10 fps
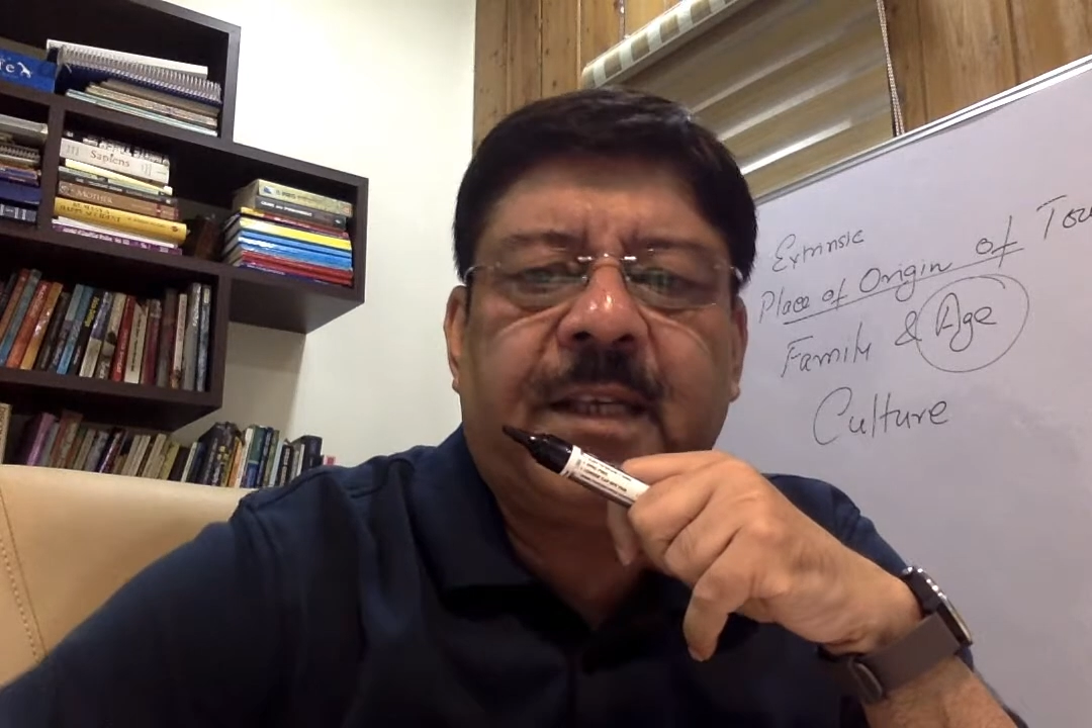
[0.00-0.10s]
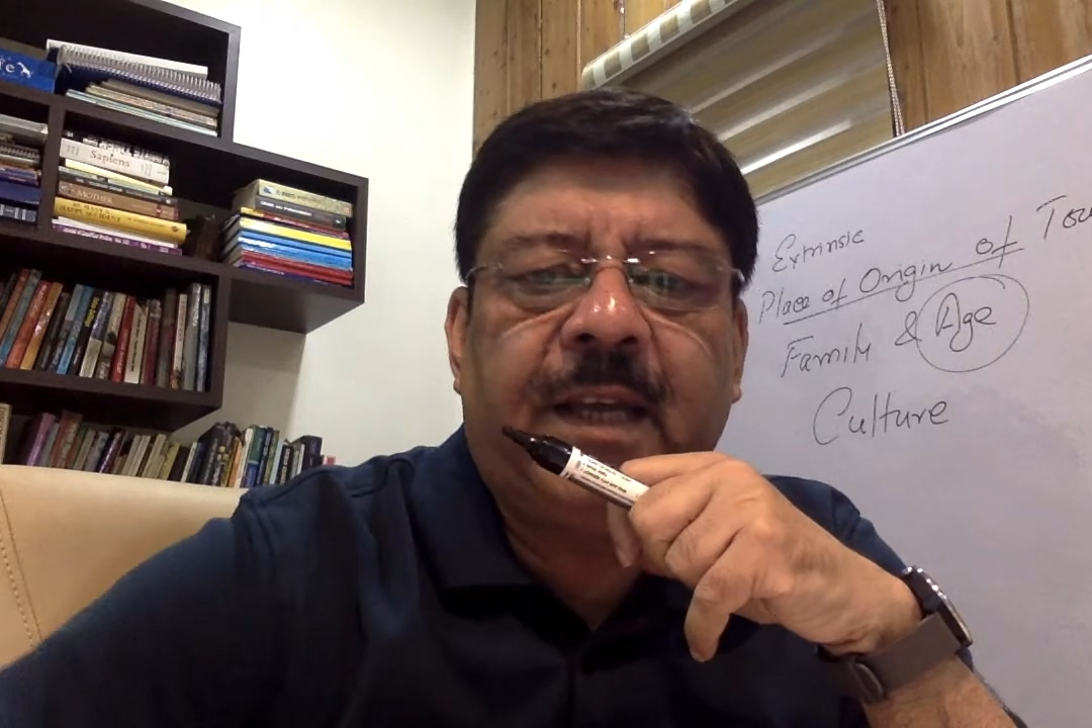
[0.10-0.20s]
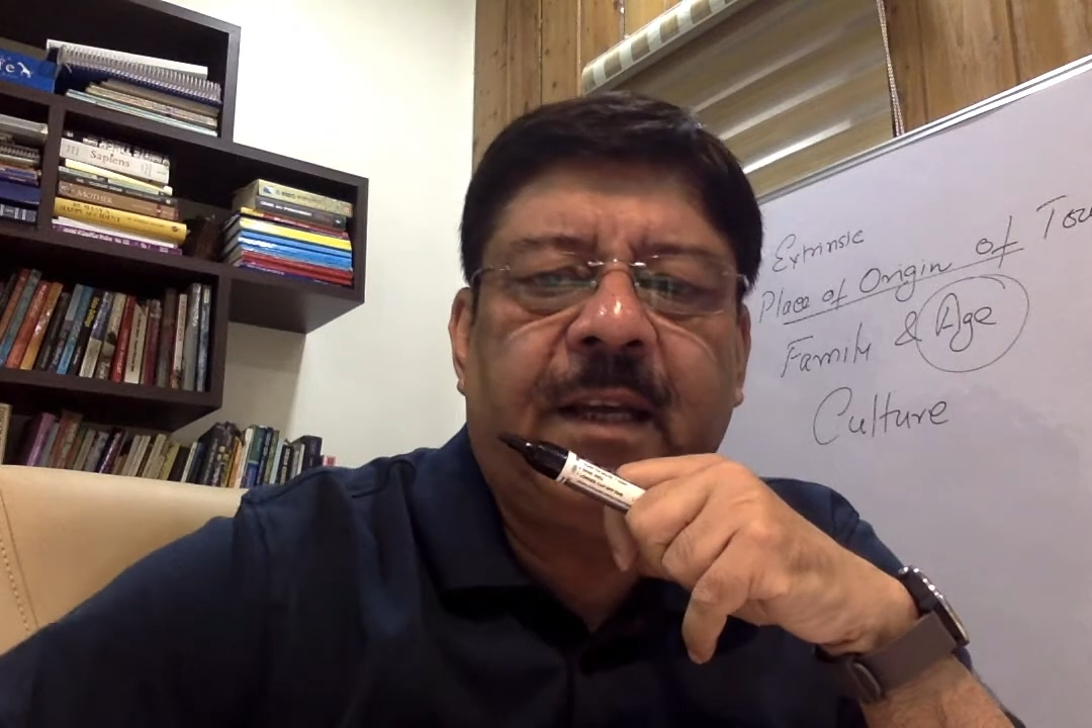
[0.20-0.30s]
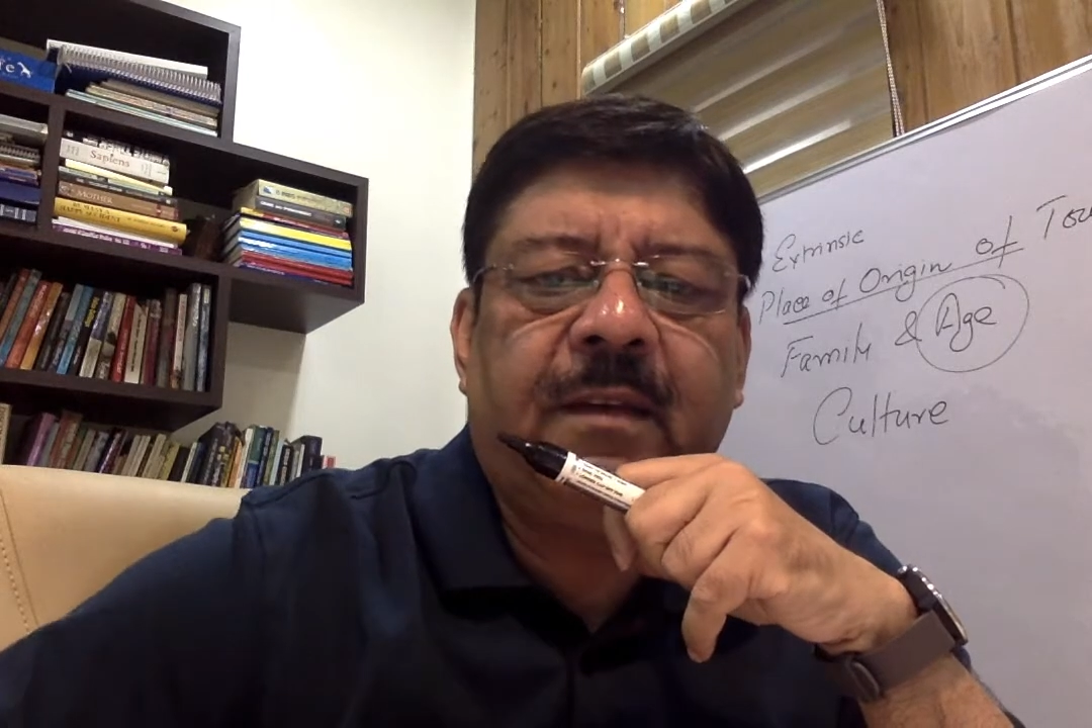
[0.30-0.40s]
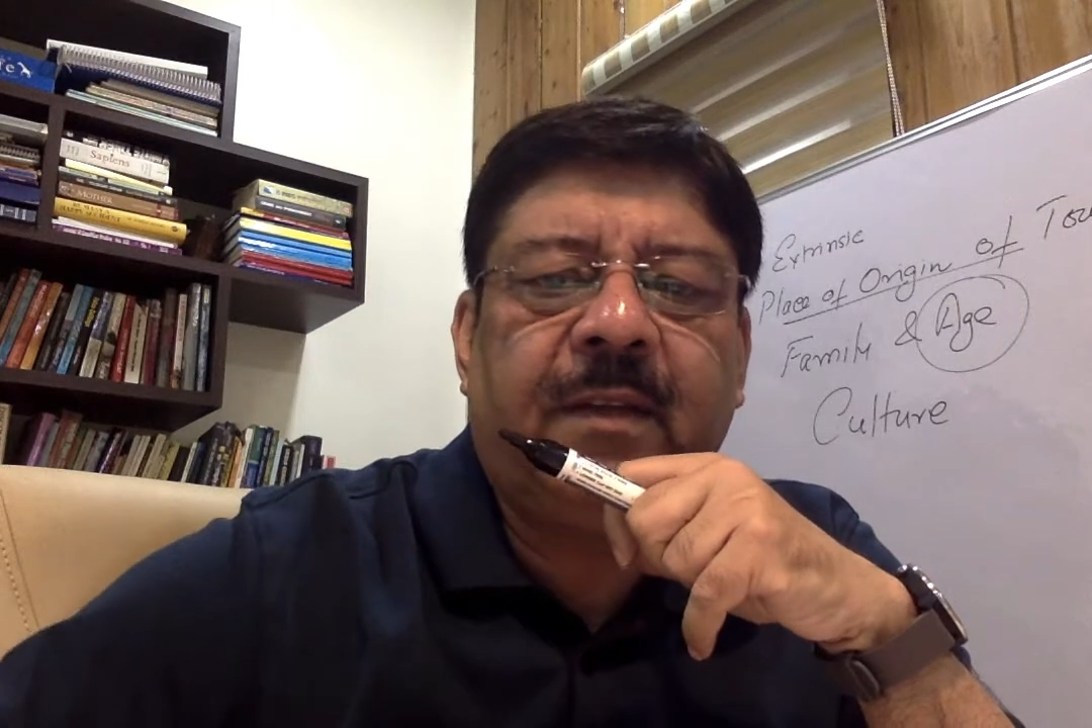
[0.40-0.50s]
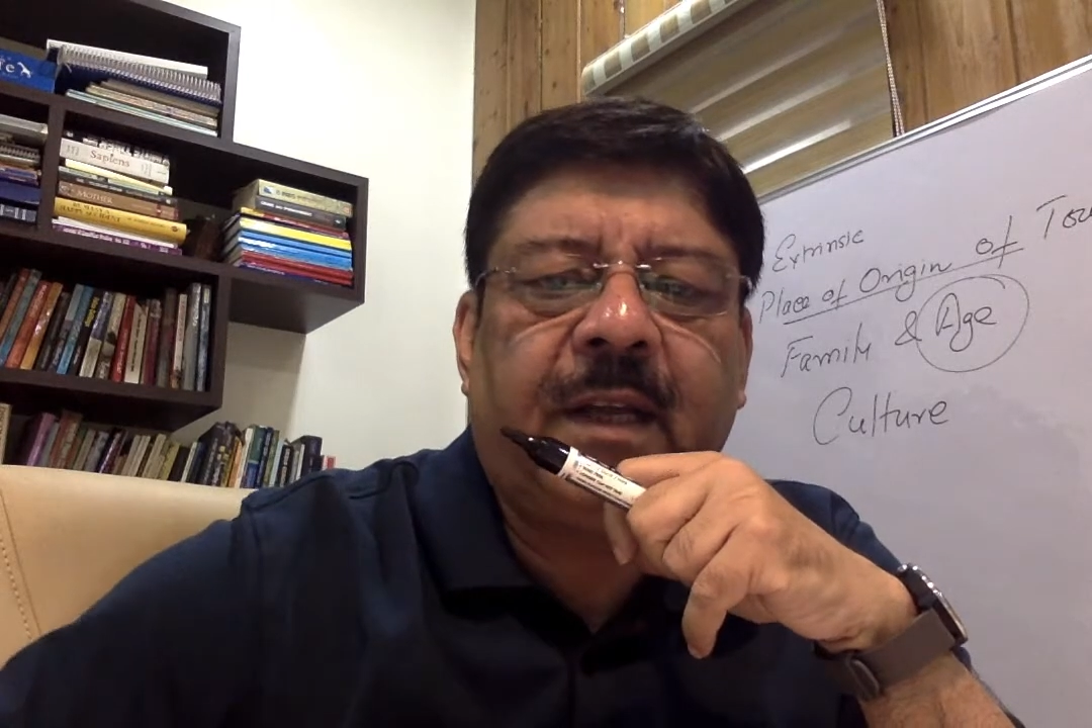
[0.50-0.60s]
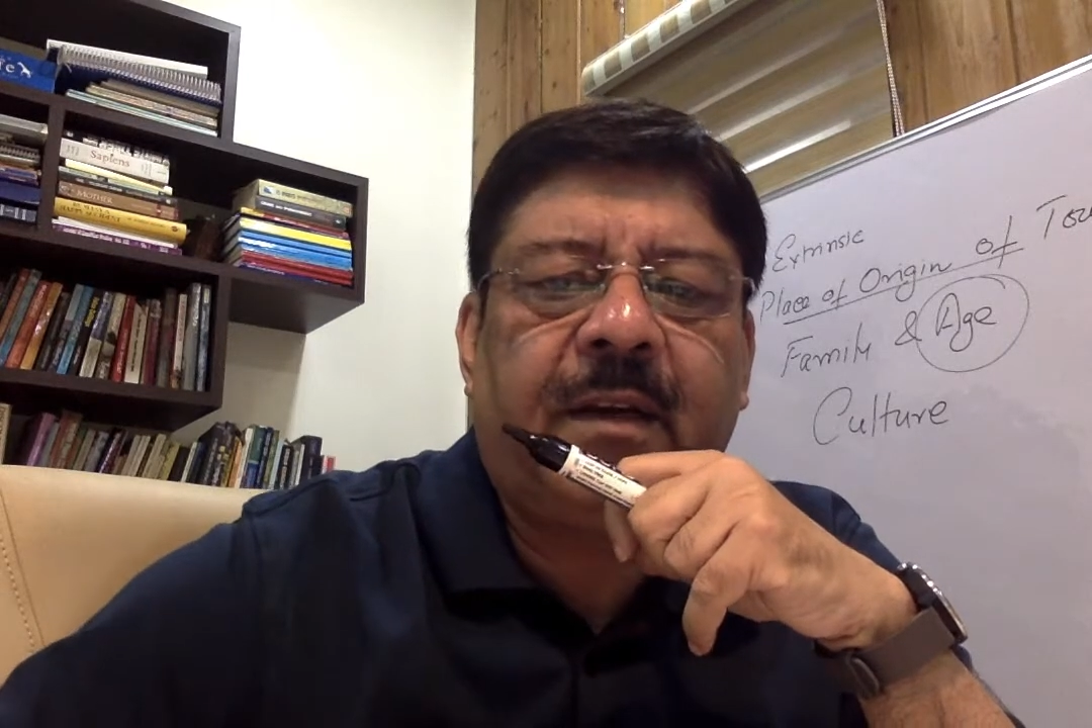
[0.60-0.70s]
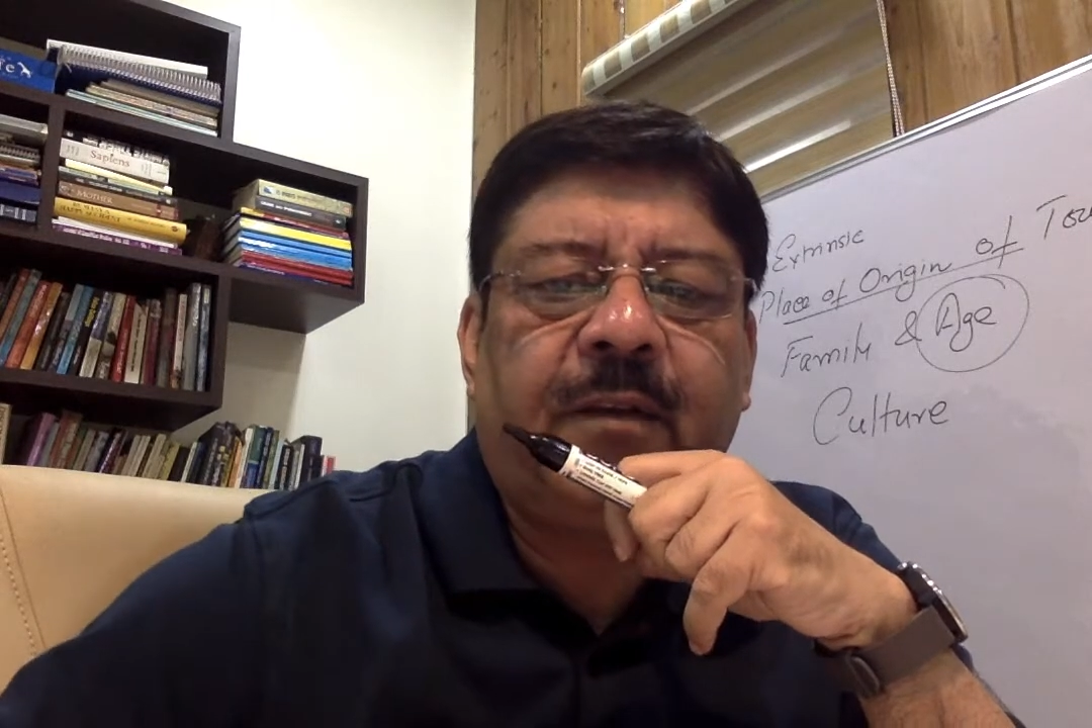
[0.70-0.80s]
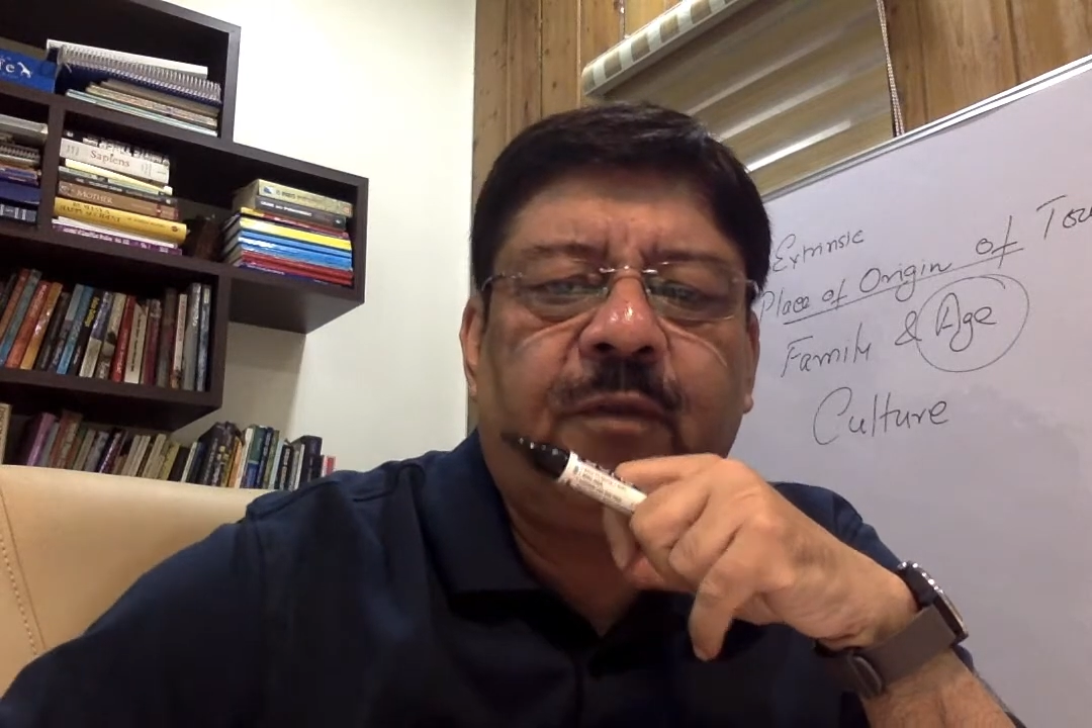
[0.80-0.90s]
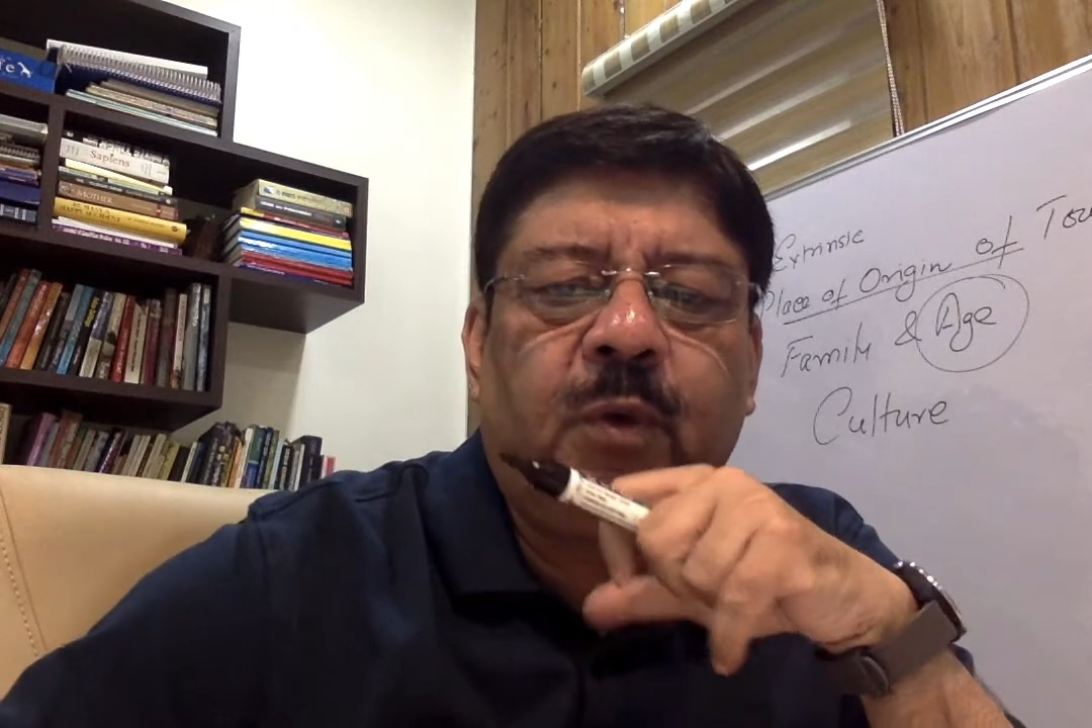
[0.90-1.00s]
saying that if